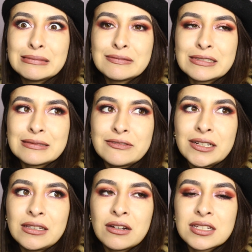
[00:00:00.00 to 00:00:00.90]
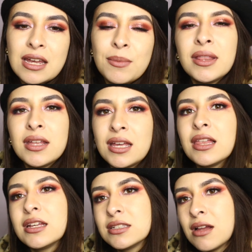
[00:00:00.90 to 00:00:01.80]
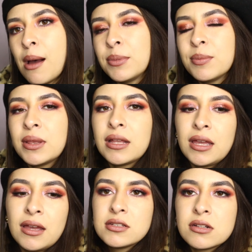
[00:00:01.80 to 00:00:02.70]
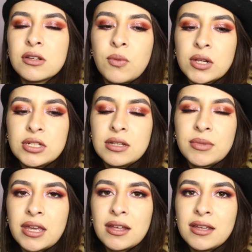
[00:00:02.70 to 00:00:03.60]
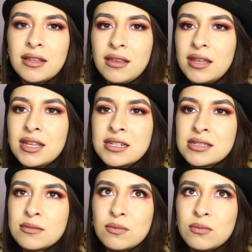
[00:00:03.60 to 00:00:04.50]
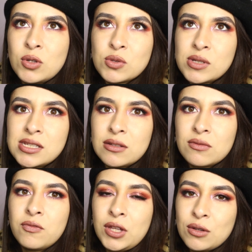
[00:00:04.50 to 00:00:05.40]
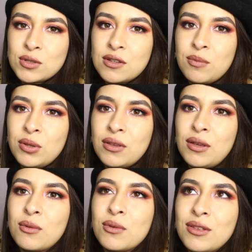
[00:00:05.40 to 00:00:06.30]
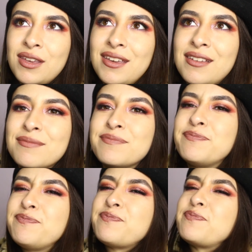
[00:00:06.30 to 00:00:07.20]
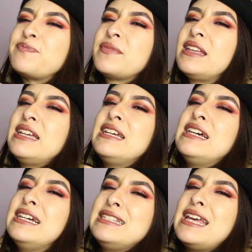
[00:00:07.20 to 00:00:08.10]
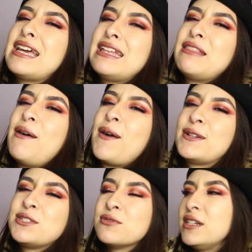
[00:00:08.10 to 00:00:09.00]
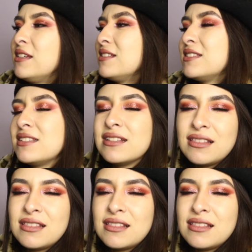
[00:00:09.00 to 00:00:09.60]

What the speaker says: for a very long time, and then I like stopped, but then I started watching him again, and his most recent videos have been like really attacking the heartstrings